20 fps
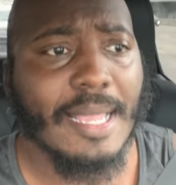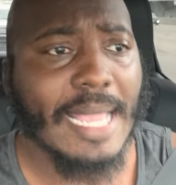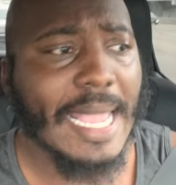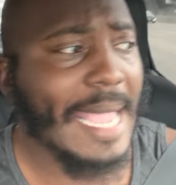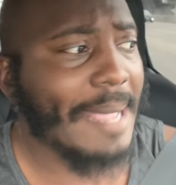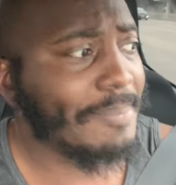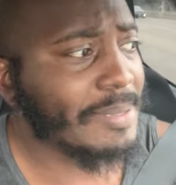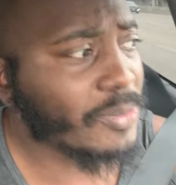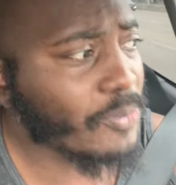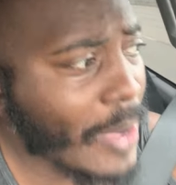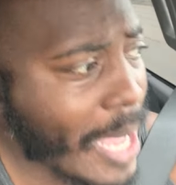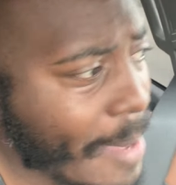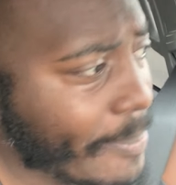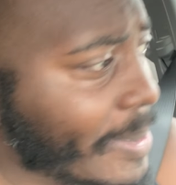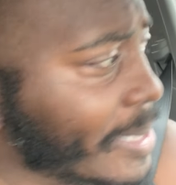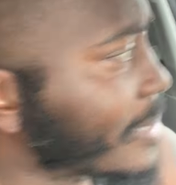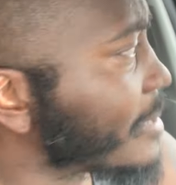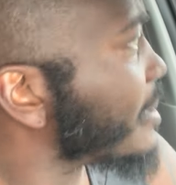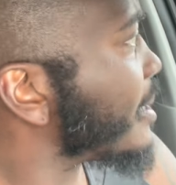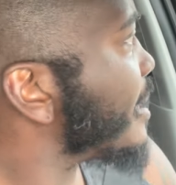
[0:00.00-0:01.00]
Ape
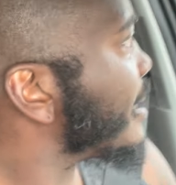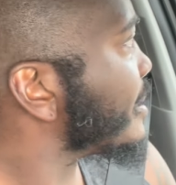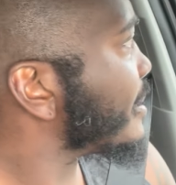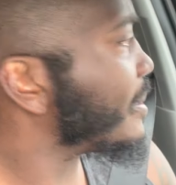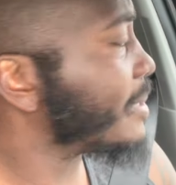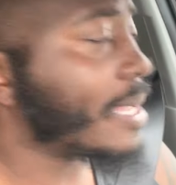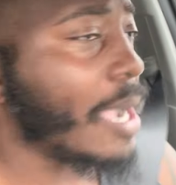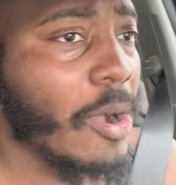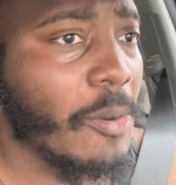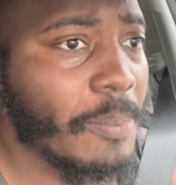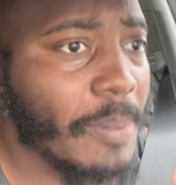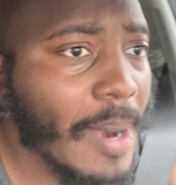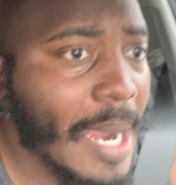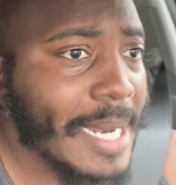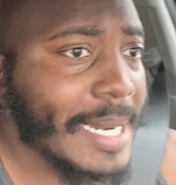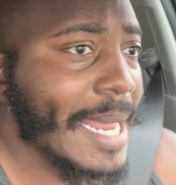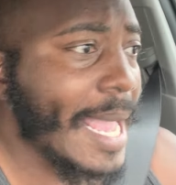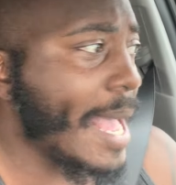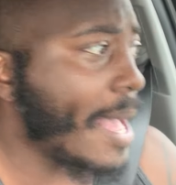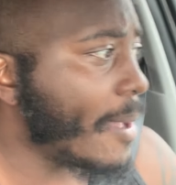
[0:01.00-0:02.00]
Swap is, is dope
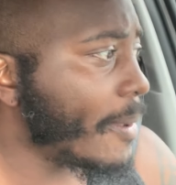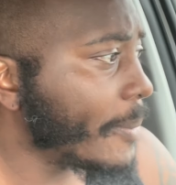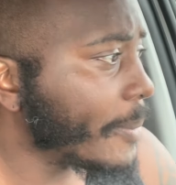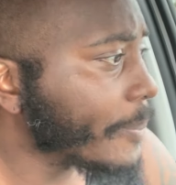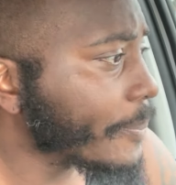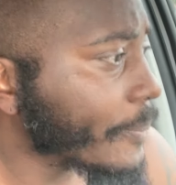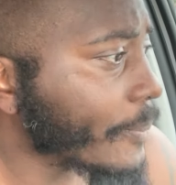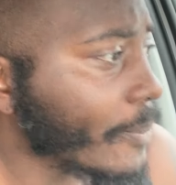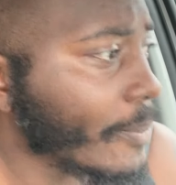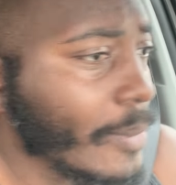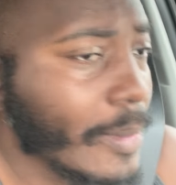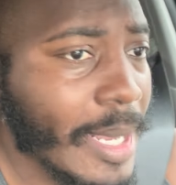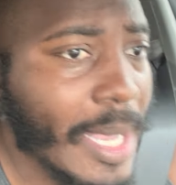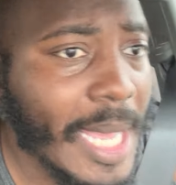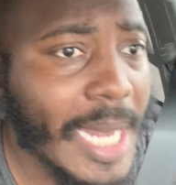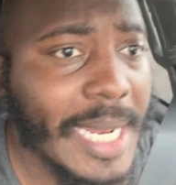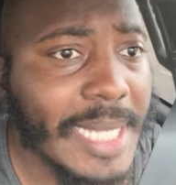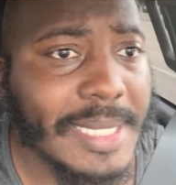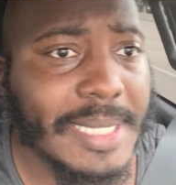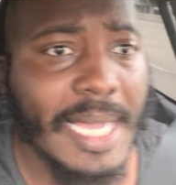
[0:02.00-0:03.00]
right now,
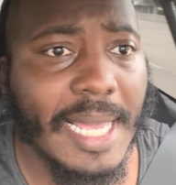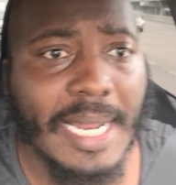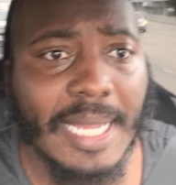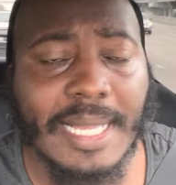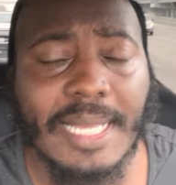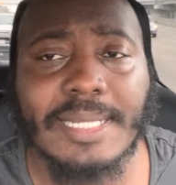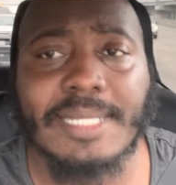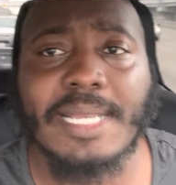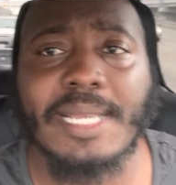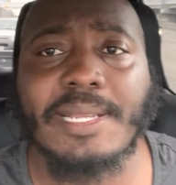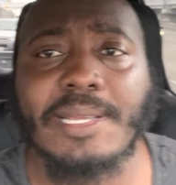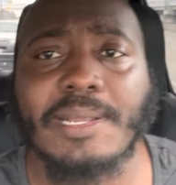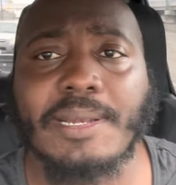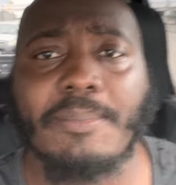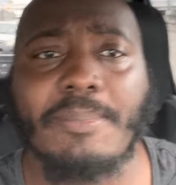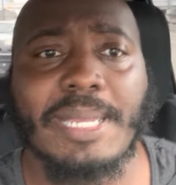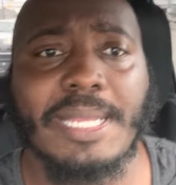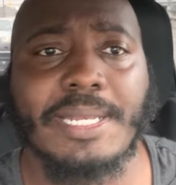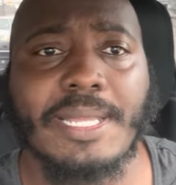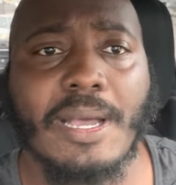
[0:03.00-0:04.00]
and it's gonna continue
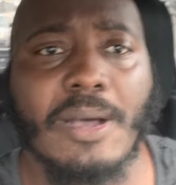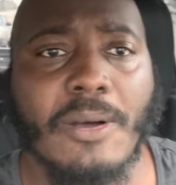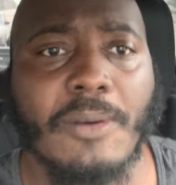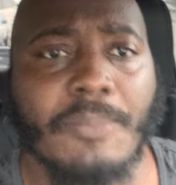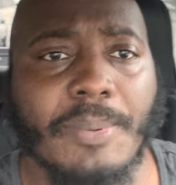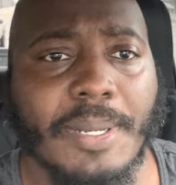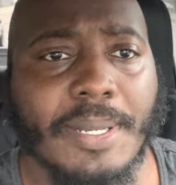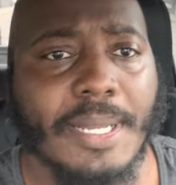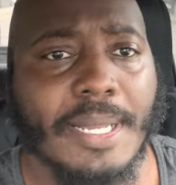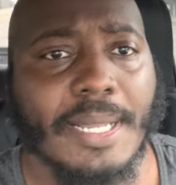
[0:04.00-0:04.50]
to be dope.